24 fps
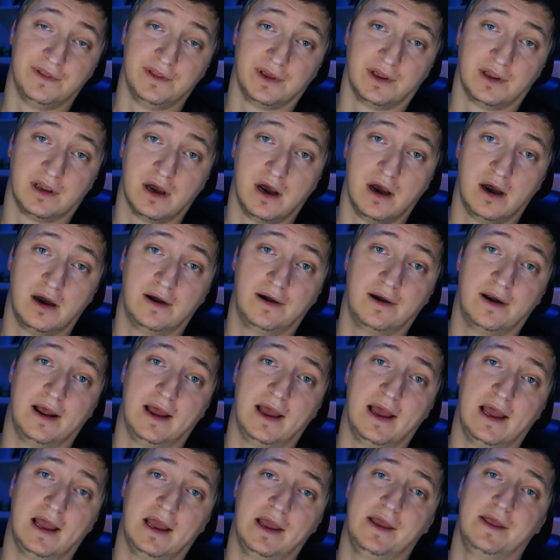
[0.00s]
the car,
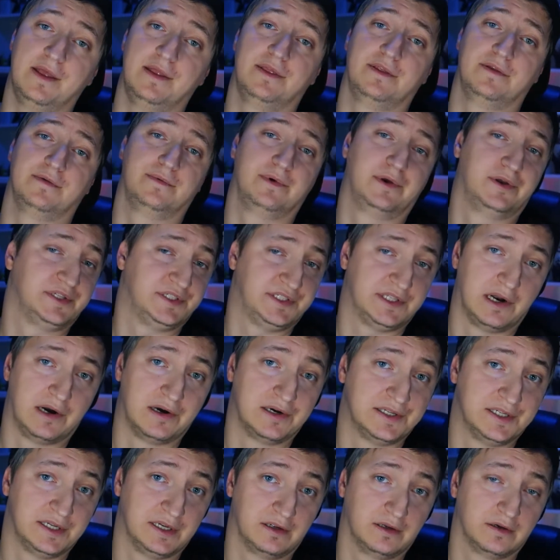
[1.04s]
and we're
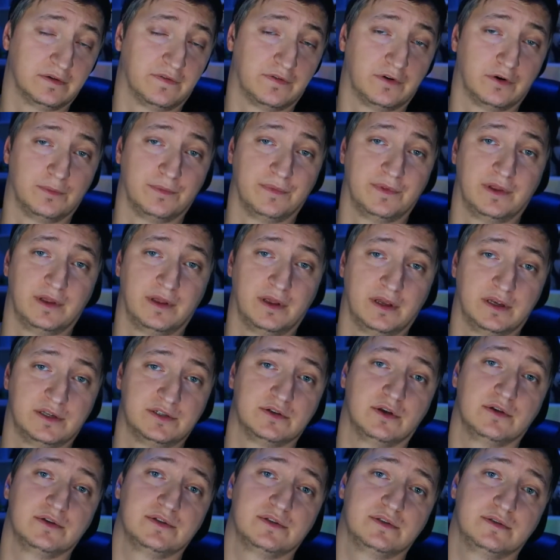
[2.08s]
starting from the
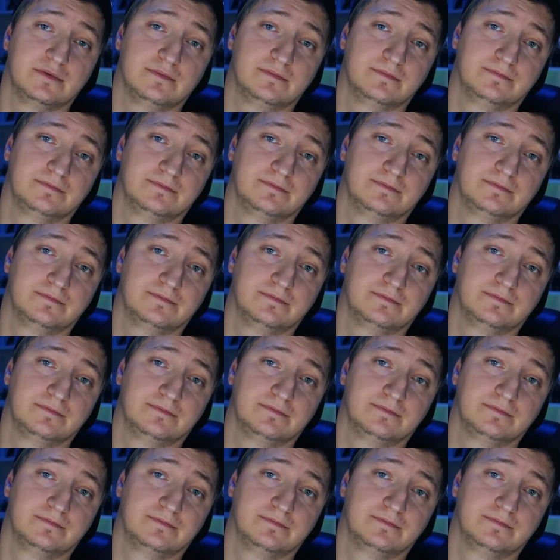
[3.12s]
exhaust.